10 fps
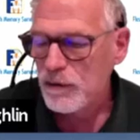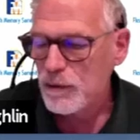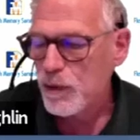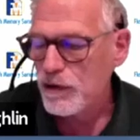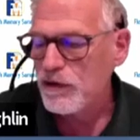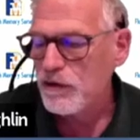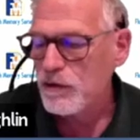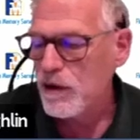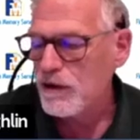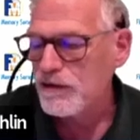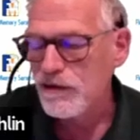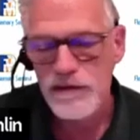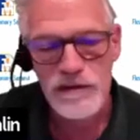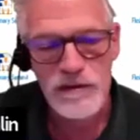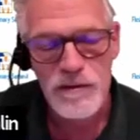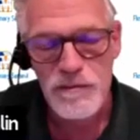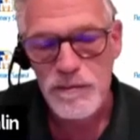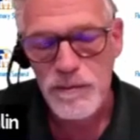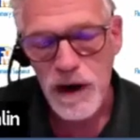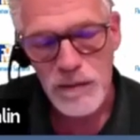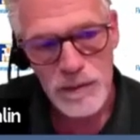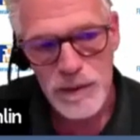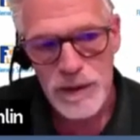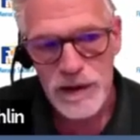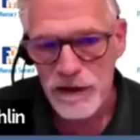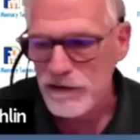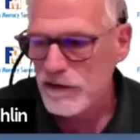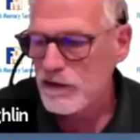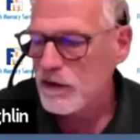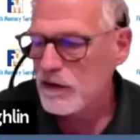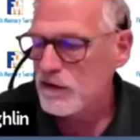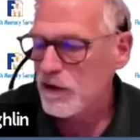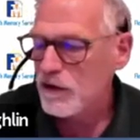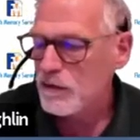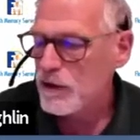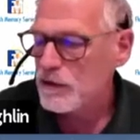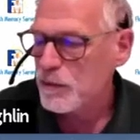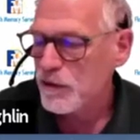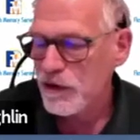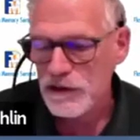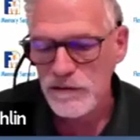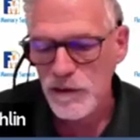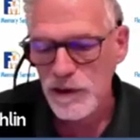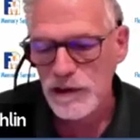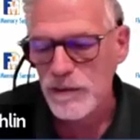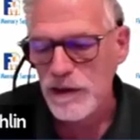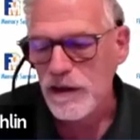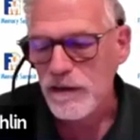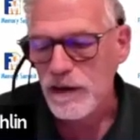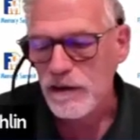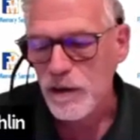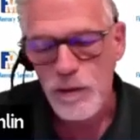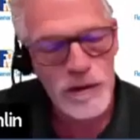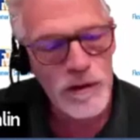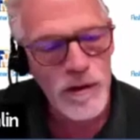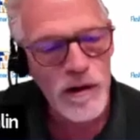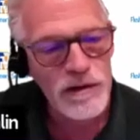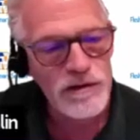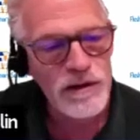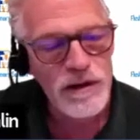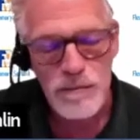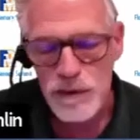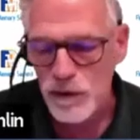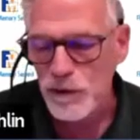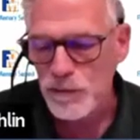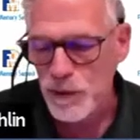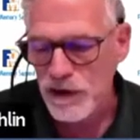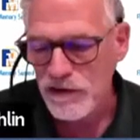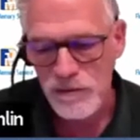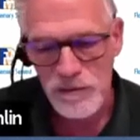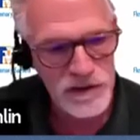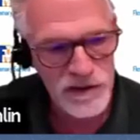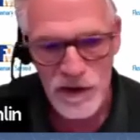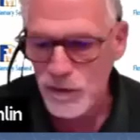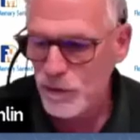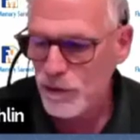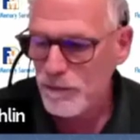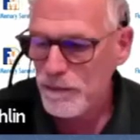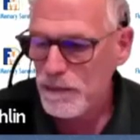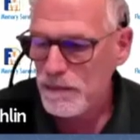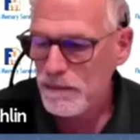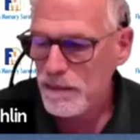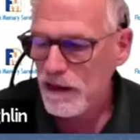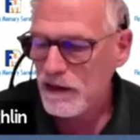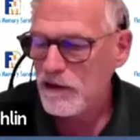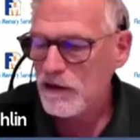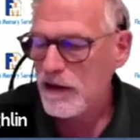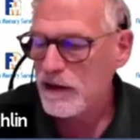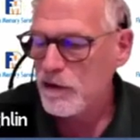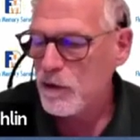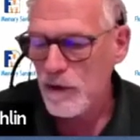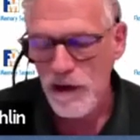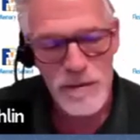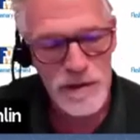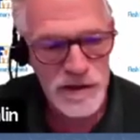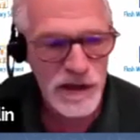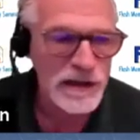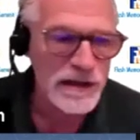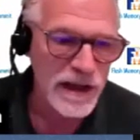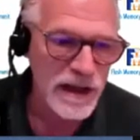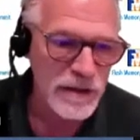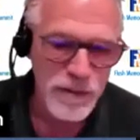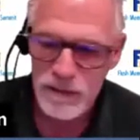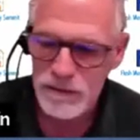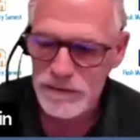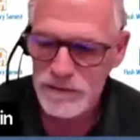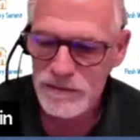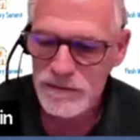it reported no losses, probably because it started to reach production volume that lowered the cost below the price it must sell for. Intel had to overcome a chicken and the egg problem.